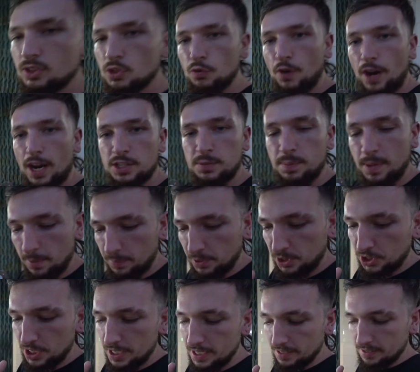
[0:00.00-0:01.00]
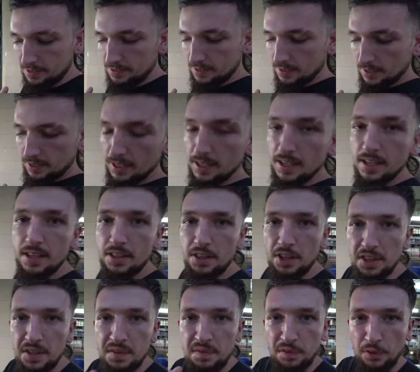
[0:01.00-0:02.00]
rice paper sheets
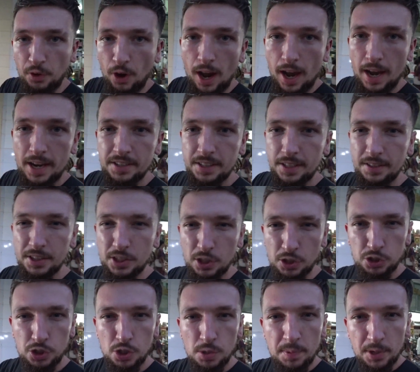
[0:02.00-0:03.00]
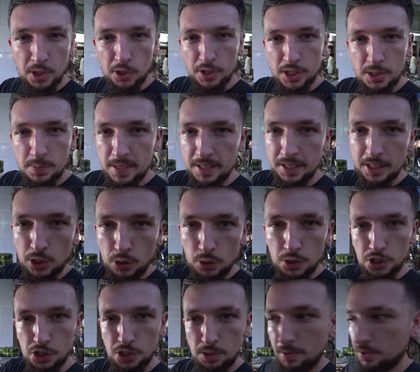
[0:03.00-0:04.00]
that they fry, and then they go super crispy and they
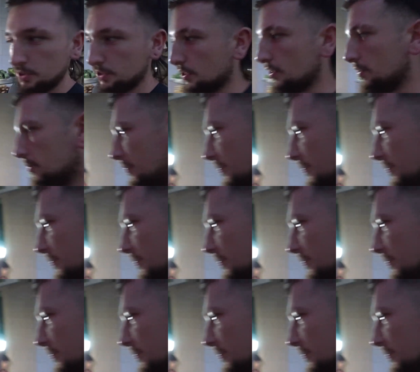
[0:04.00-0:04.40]
crunch them on top.